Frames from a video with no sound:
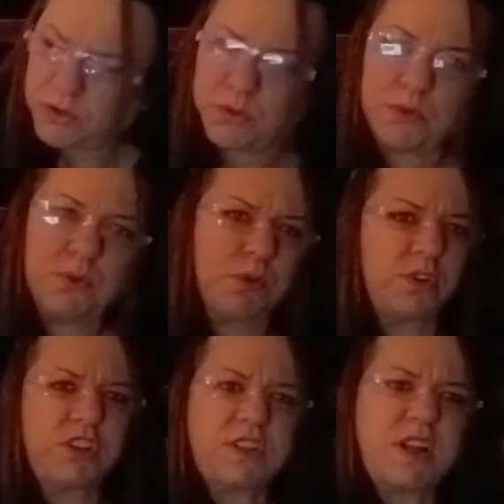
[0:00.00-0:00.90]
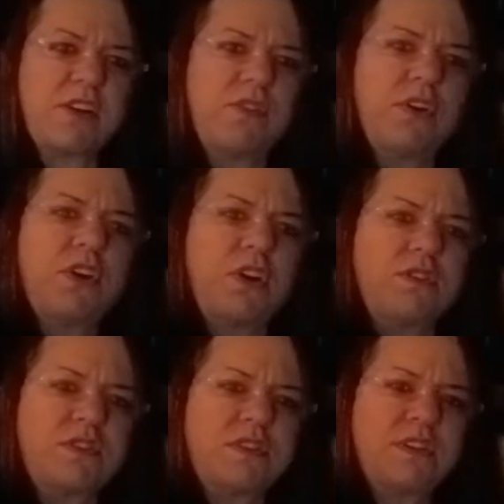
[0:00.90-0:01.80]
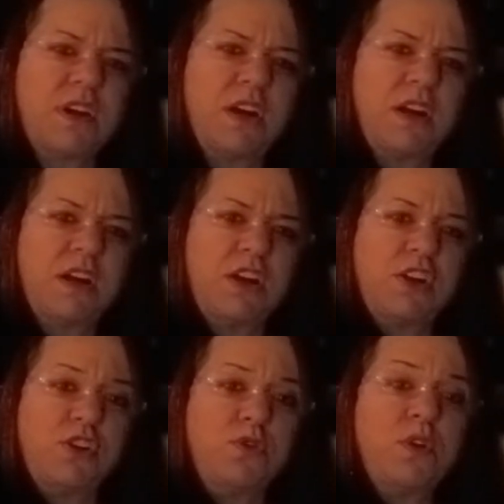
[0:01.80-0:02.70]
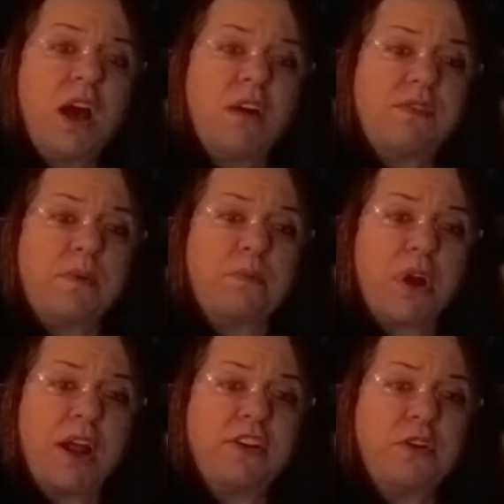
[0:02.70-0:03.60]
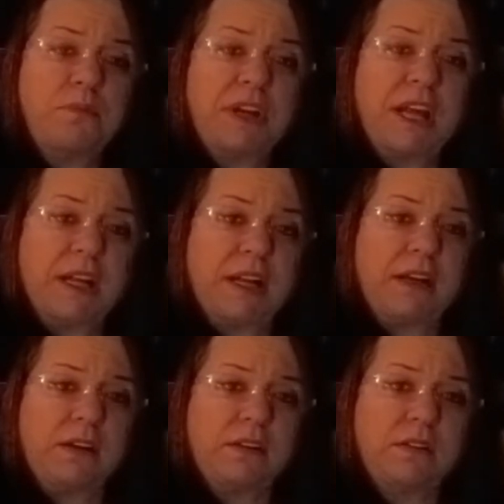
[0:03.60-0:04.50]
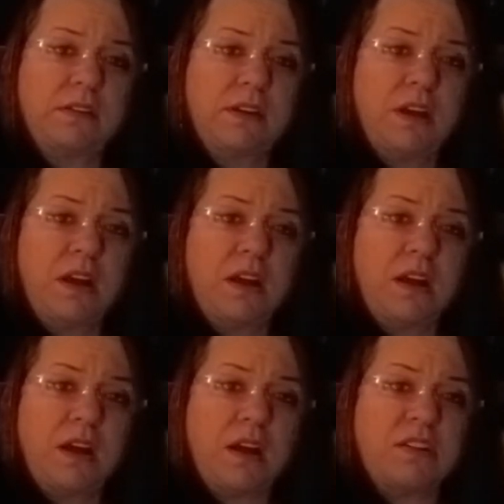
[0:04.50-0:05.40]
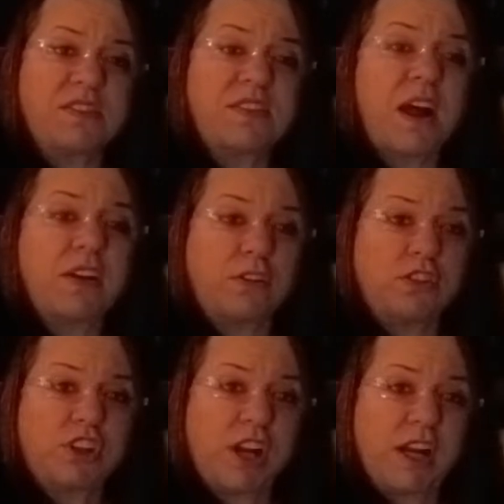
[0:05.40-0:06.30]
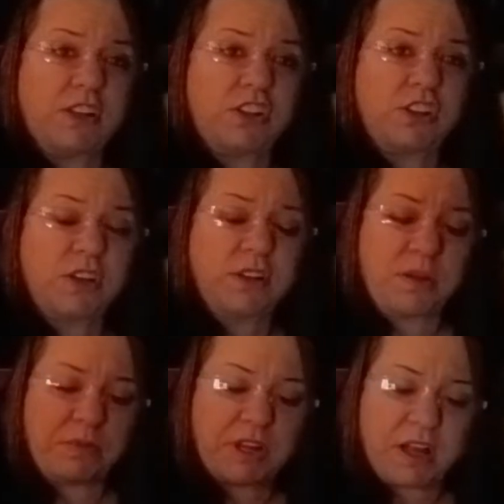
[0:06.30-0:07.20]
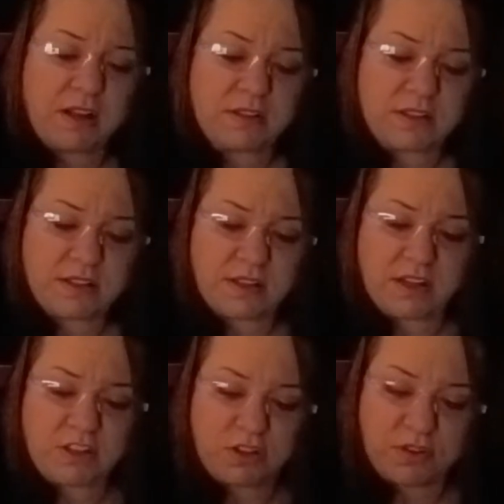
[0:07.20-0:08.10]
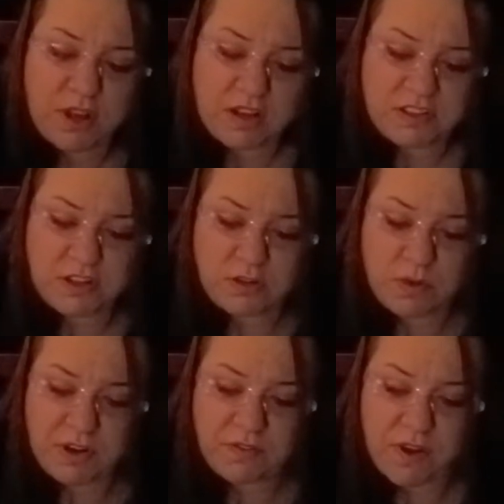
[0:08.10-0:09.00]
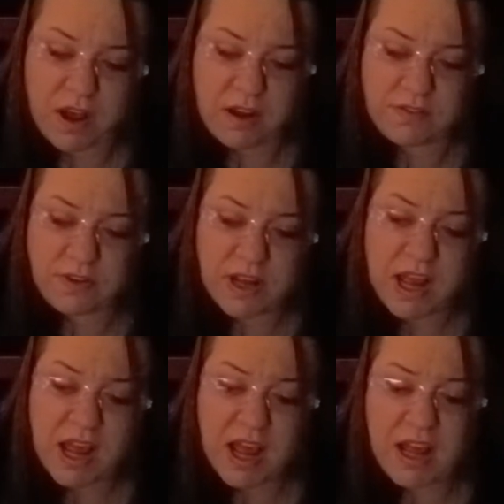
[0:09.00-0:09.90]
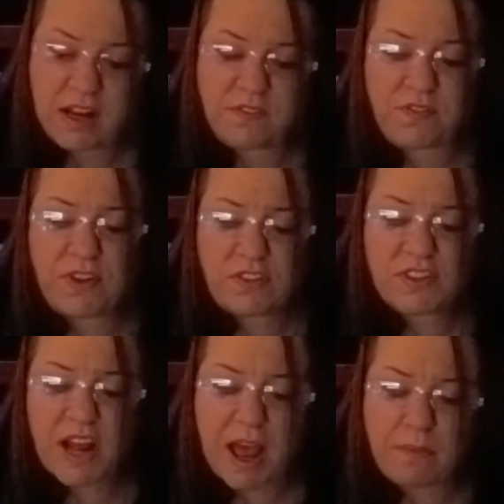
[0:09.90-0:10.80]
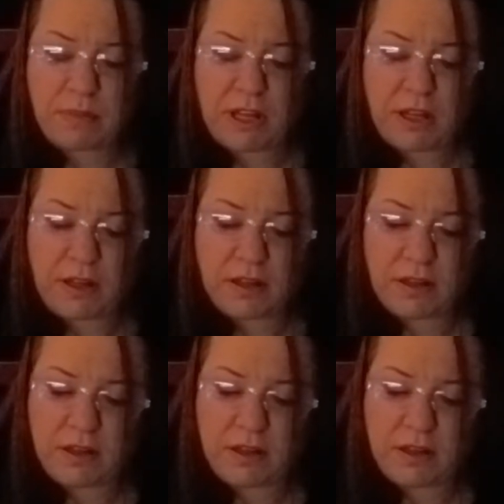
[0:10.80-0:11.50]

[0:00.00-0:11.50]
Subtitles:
Ooh, just like Virgos. You have a brand new beginning. A cycle change that begins in 2025. And it feels happy.